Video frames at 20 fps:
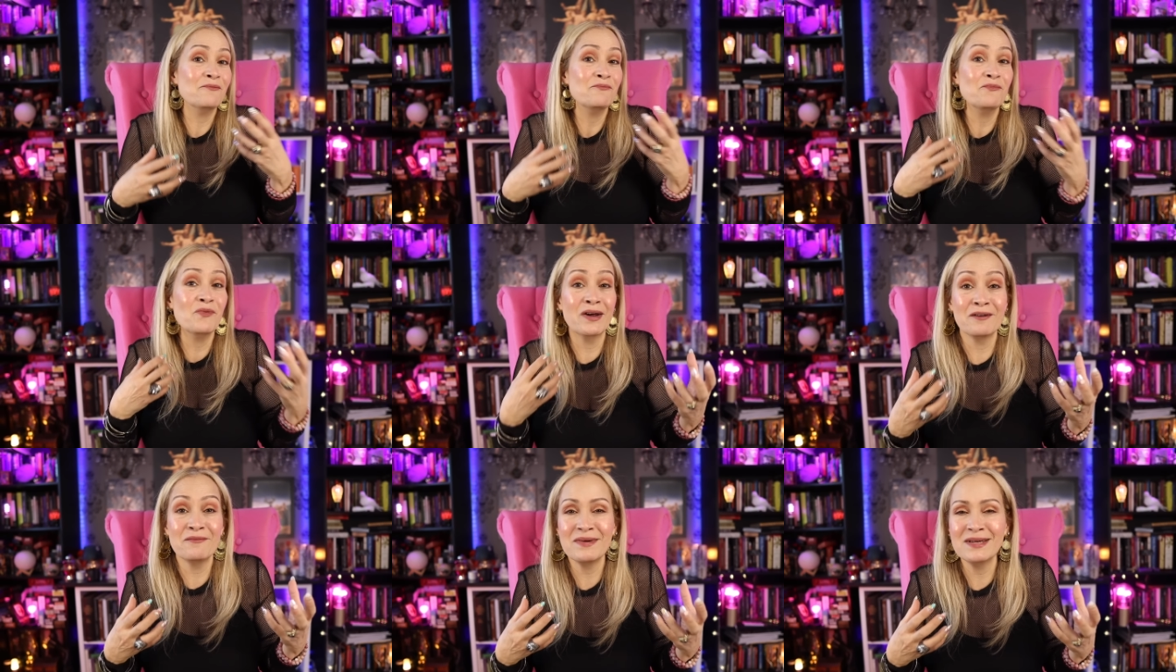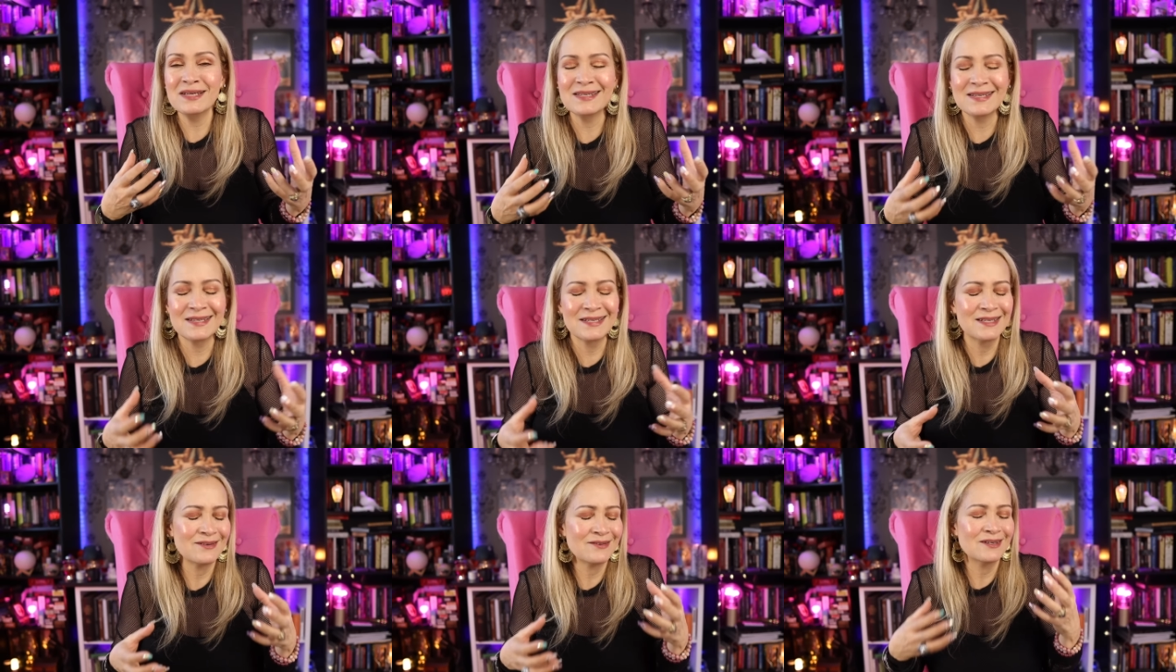One of my
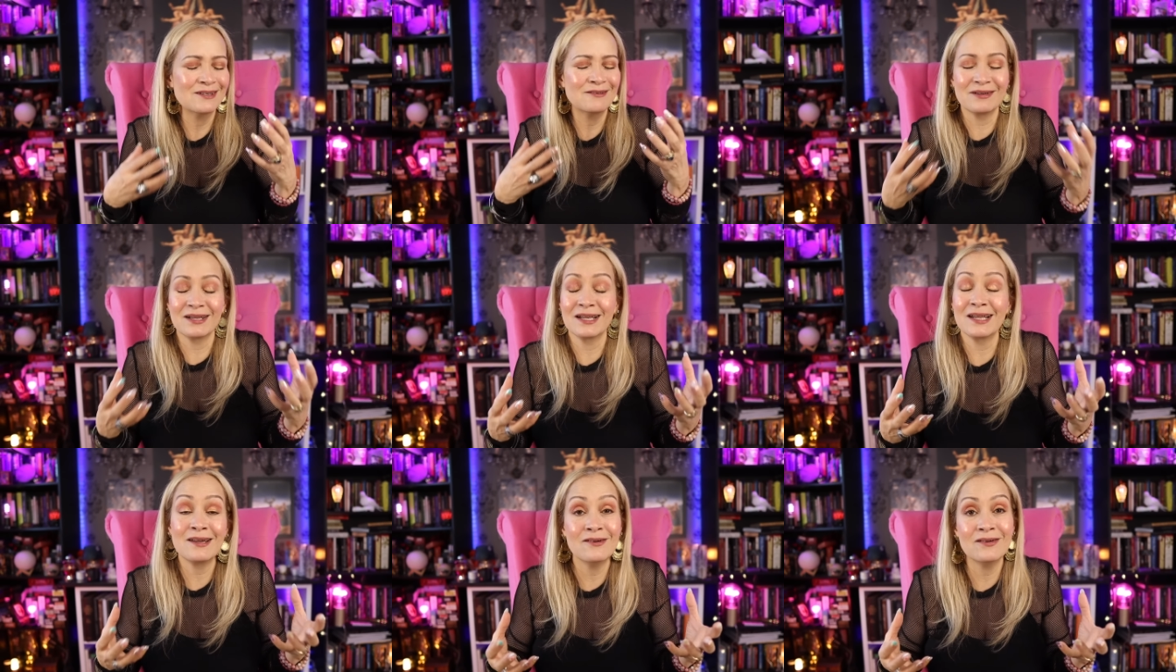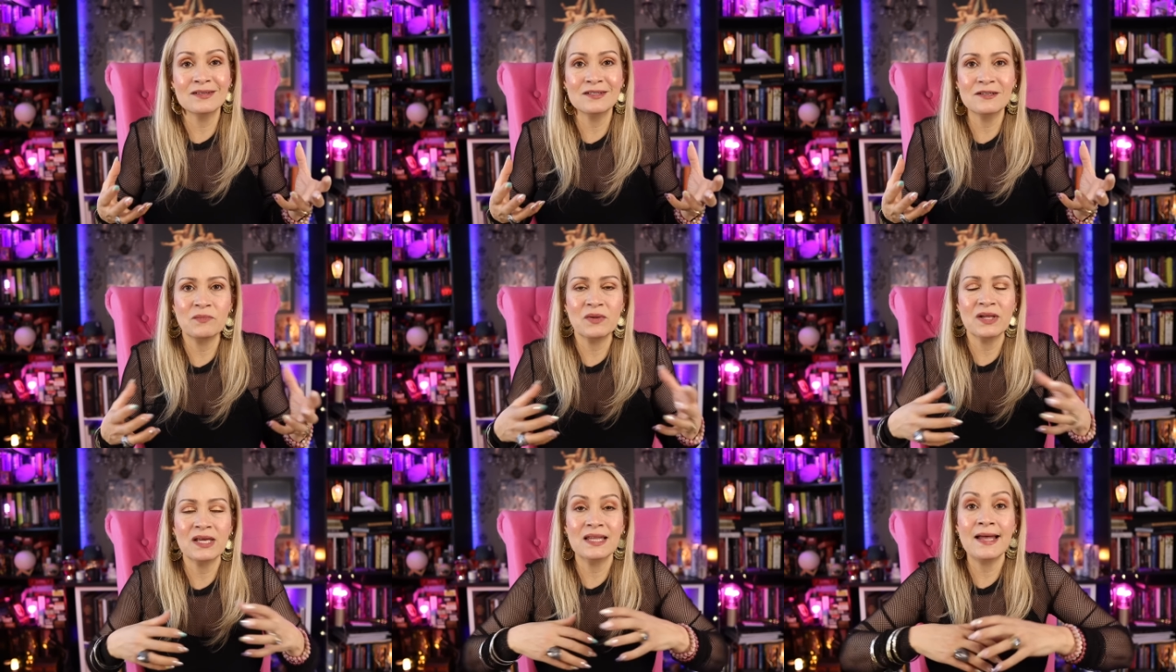sisters is really
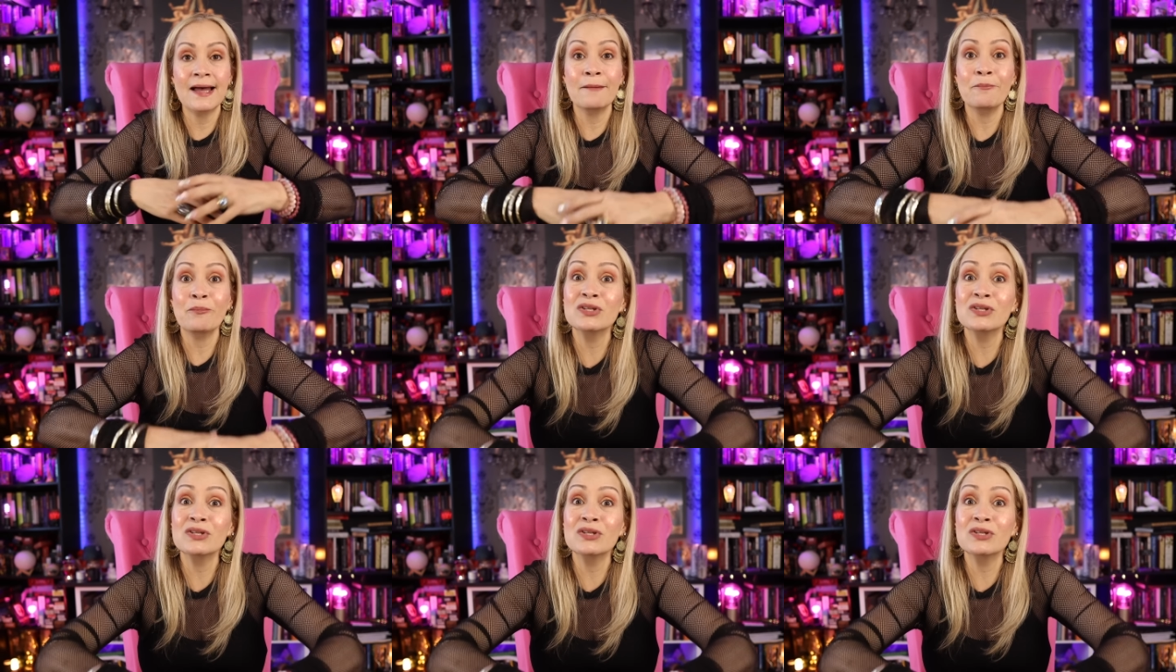awesome like that.